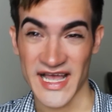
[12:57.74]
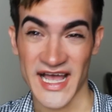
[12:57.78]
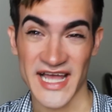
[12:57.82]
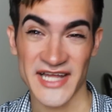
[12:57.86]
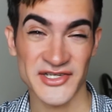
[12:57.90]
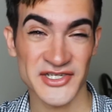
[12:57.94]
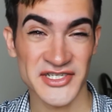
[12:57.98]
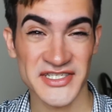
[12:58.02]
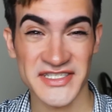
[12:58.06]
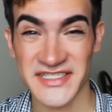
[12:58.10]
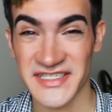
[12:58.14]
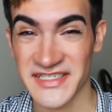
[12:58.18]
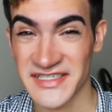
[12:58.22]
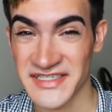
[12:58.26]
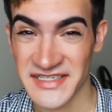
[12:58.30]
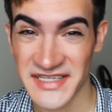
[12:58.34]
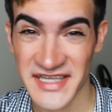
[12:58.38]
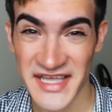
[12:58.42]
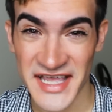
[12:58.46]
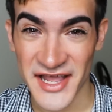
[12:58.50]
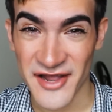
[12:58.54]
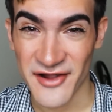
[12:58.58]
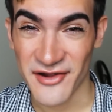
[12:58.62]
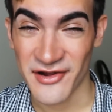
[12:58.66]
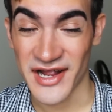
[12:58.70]
I just didn't
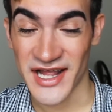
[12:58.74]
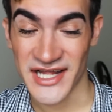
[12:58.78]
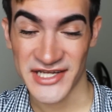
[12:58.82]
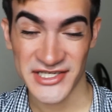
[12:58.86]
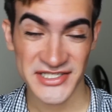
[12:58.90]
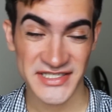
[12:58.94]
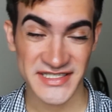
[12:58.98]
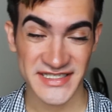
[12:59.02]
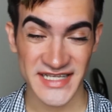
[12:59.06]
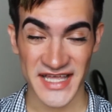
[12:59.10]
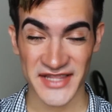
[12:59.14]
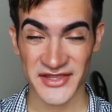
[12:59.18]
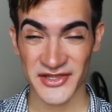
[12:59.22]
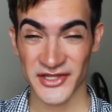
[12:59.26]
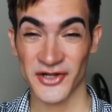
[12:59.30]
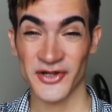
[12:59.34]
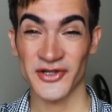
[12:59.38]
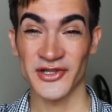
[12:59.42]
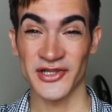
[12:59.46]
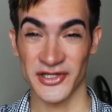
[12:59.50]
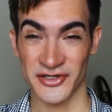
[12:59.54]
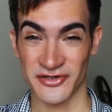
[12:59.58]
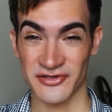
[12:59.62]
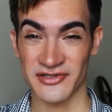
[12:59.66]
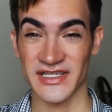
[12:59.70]
care. I just sat
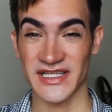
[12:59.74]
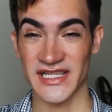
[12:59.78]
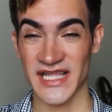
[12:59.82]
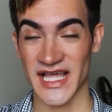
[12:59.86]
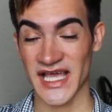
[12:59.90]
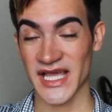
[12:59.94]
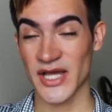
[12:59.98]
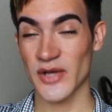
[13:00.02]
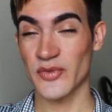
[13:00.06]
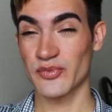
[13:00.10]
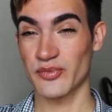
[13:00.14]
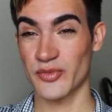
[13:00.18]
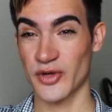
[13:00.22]
there literally like